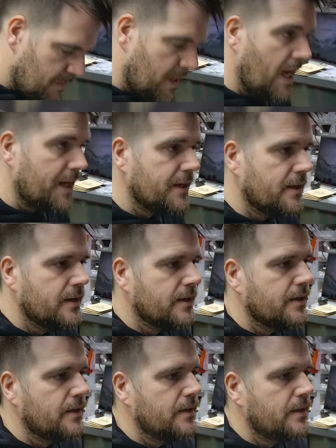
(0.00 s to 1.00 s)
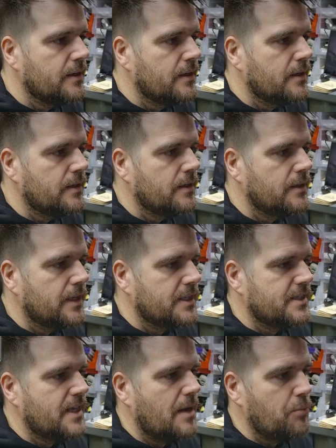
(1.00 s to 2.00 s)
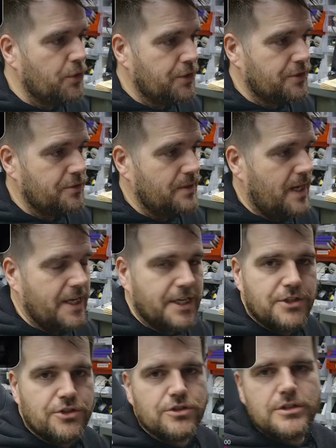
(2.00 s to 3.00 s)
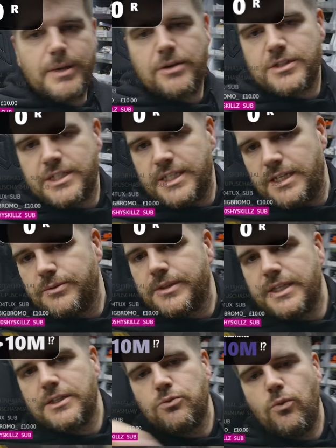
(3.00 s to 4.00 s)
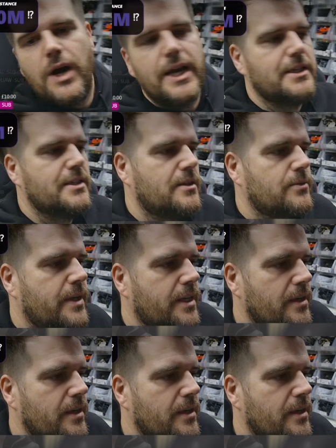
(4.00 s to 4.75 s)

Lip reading: pad, you can see there 0.29. You can just about see it with these wires in the way,